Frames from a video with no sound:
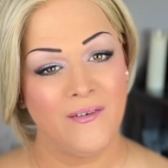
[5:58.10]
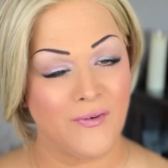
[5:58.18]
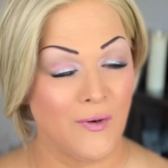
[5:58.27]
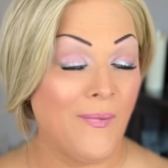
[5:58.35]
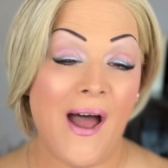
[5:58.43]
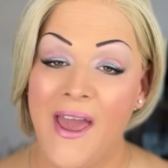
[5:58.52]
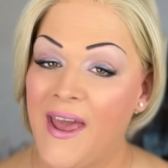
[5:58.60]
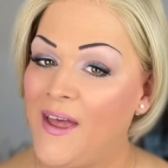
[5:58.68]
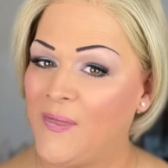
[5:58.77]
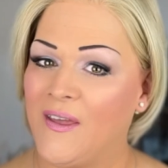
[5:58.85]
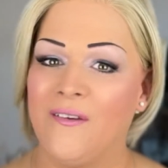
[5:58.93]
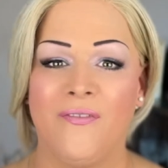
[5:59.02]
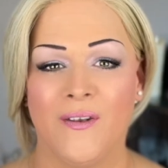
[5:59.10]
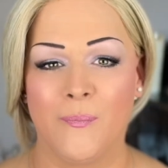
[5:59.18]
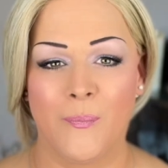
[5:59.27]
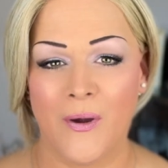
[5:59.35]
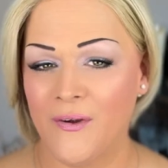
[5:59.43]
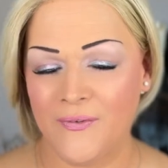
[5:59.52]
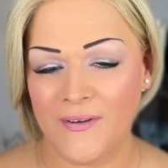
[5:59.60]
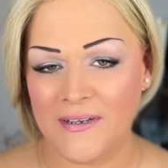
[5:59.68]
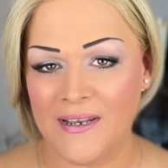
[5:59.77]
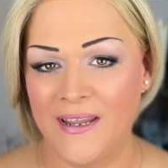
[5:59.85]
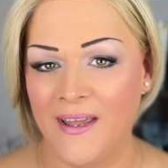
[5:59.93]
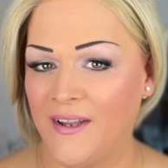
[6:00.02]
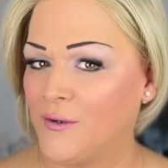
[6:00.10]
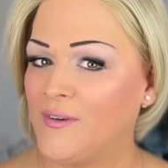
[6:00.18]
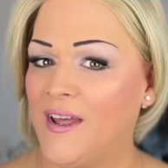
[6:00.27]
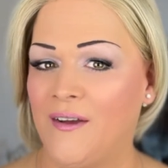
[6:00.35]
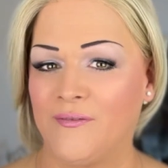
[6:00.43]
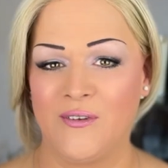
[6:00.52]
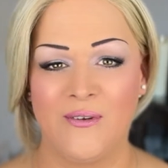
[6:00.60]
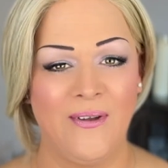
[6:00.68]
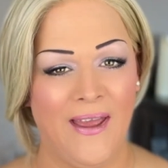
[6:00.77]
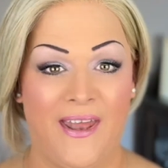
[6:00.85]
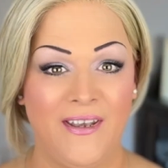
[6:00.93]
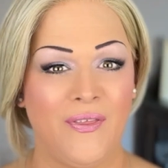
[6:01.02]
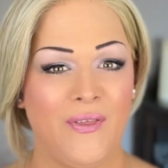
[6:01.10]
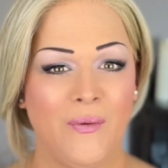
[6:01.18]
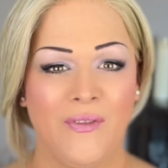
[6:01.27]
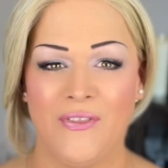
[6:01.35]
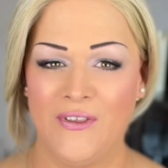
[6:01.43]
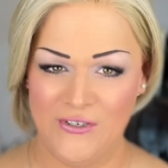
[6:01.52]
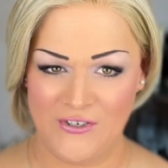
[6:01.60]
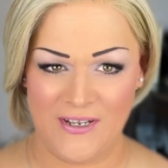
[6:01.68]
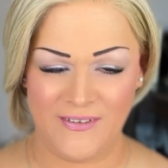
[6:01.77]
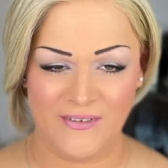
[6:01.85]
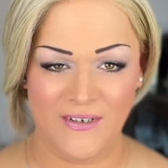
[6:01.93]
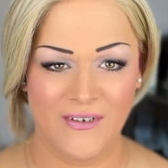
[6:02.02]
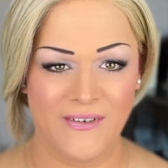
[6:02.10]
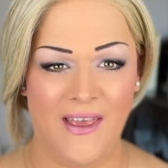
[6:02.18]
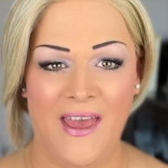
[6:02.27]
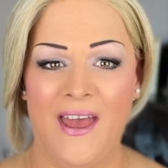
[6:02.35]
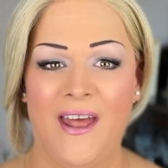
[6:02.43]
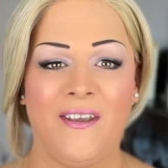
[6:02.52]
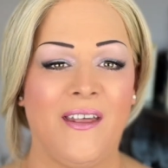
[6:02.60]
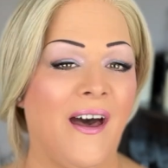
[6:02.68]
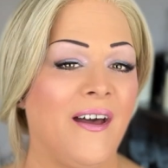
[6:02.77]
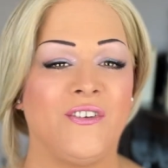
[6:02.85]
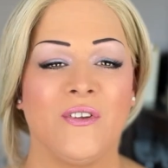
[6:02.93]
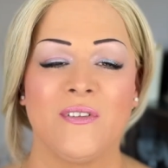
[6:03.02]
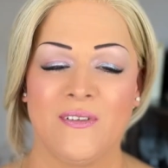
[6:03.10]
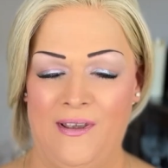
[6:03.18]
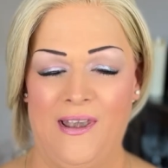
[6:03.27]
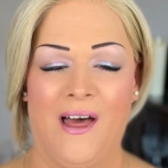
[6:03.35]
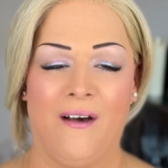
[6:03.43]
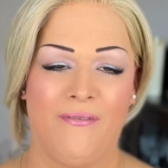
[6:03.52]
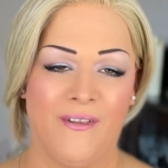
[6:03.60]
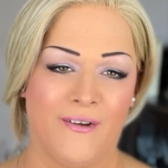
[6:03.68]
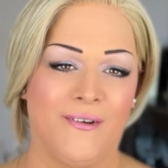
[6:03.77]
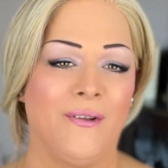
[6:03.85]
For my head, they fit perfectly. I don't have to do anything with the adjusters, and I just love their